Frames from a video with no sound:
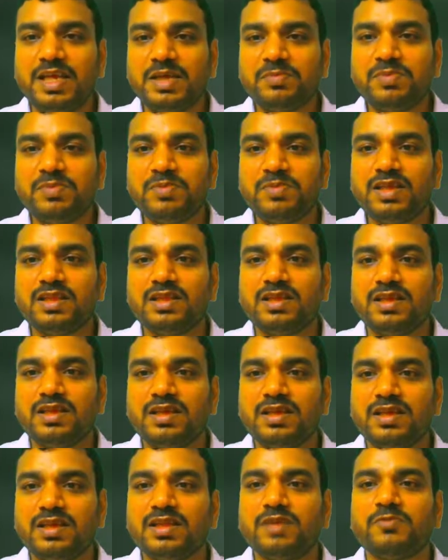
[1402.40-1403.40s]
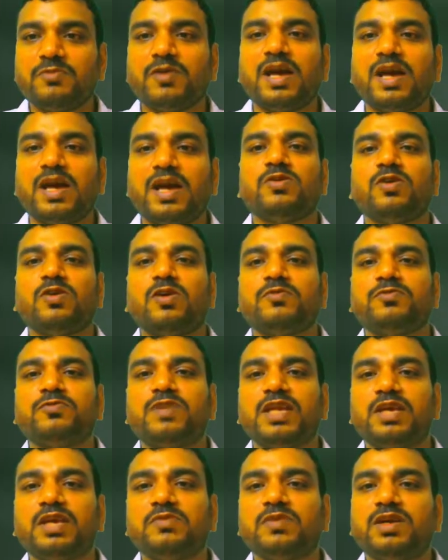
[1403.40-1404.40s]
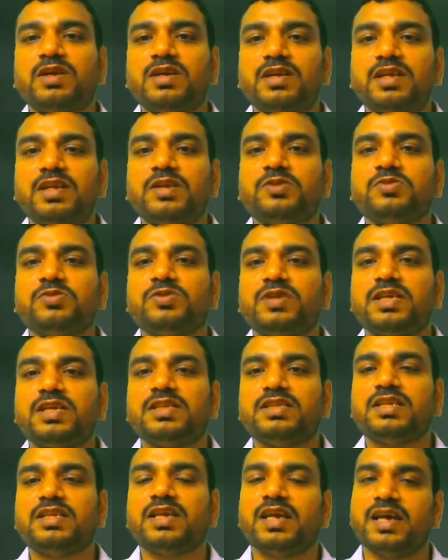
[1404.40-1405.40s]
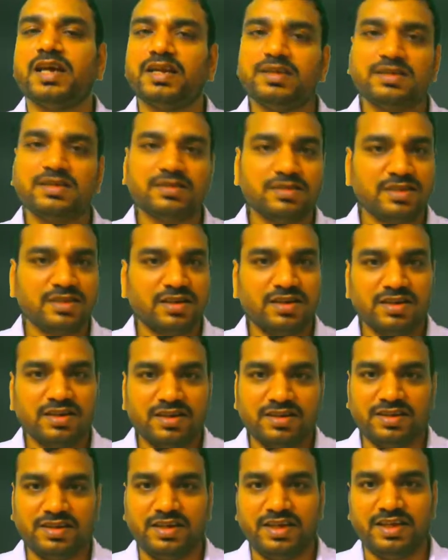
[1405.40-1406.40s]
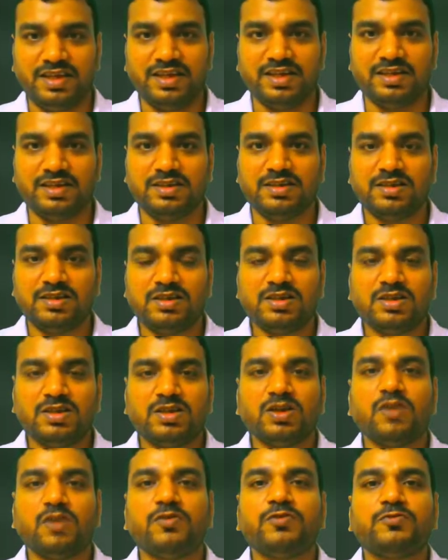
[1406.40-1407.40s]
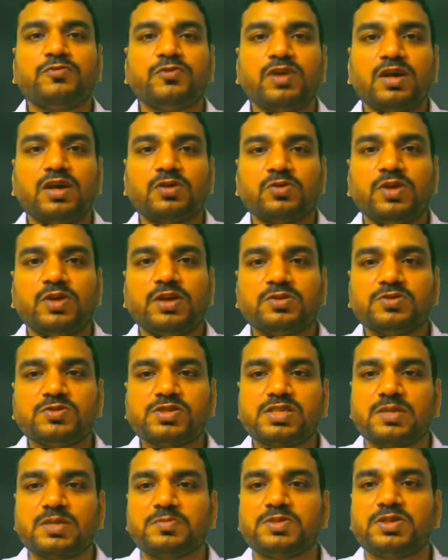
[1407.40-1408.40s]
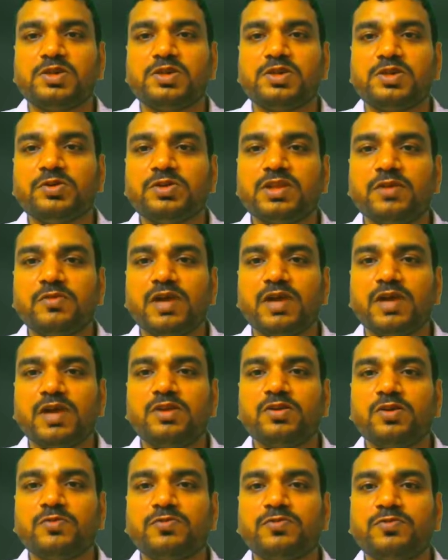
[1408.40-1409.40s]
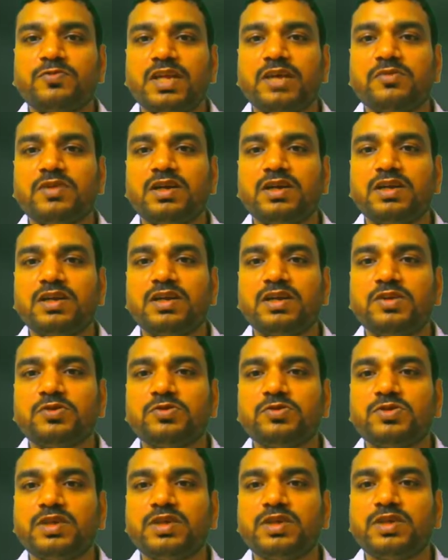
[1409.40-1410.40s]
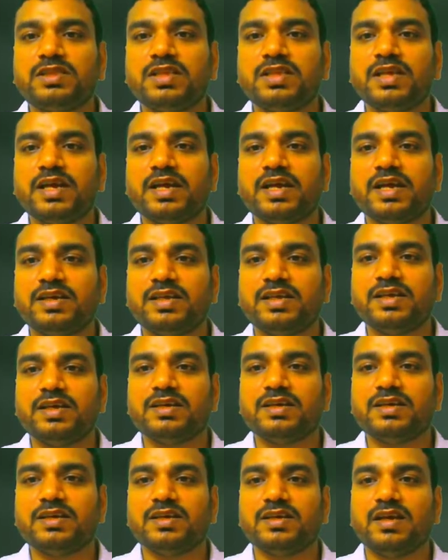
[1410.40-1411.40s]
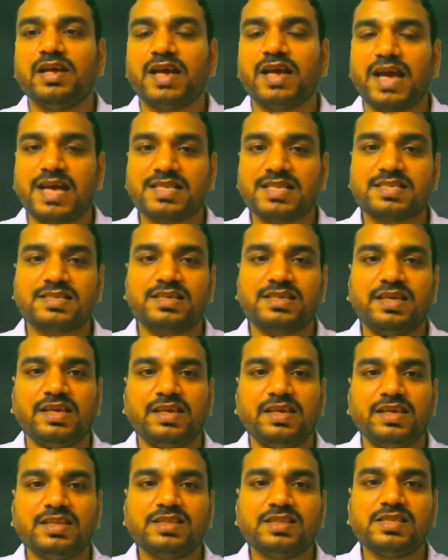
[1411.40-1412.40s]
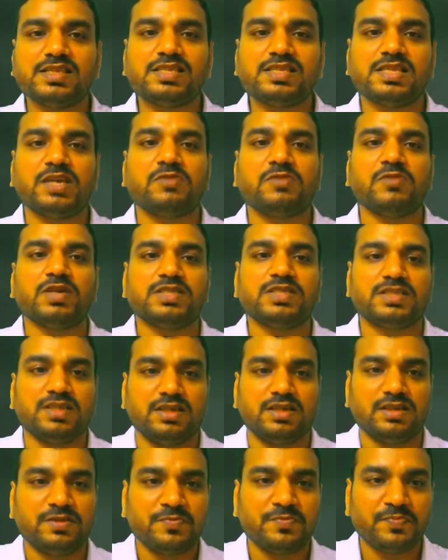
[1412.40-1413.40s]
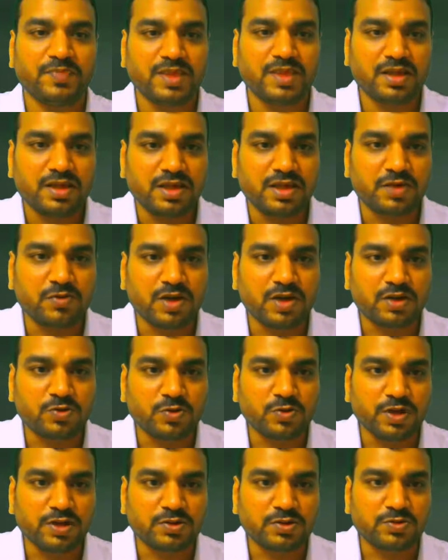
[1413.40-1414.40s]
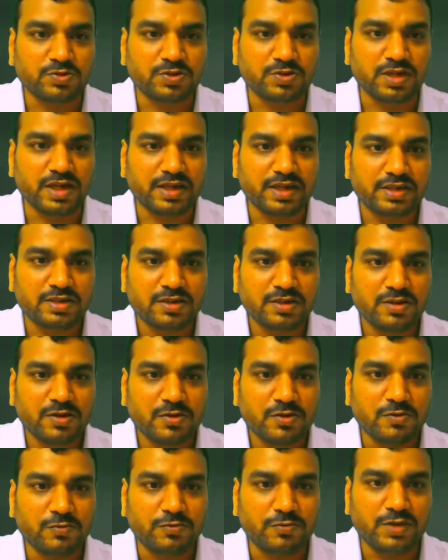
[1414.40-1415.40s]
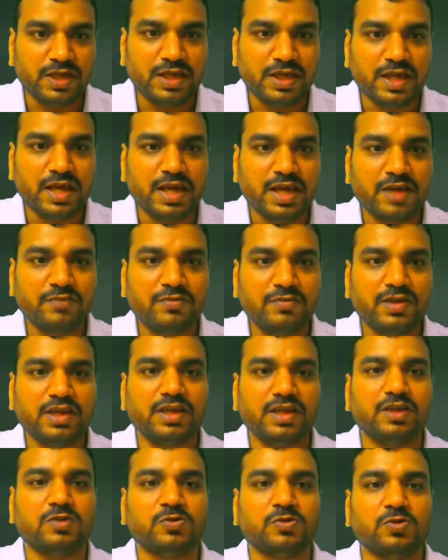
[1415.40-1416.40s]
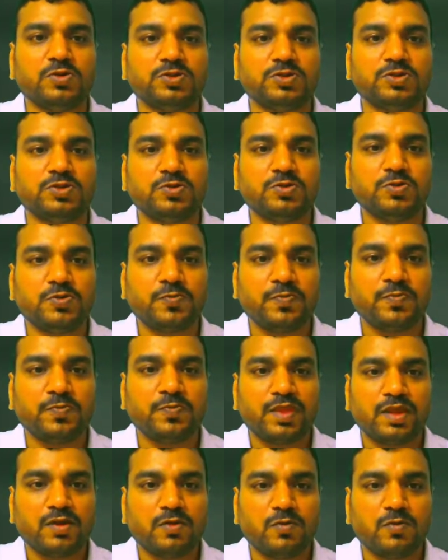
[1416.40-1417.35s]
T be the value of T1, T2, T3 and Tn. Now if you are going to substitute the value of T1, T2, T3 and Tn as T in this equation, you are going to get VAV equals to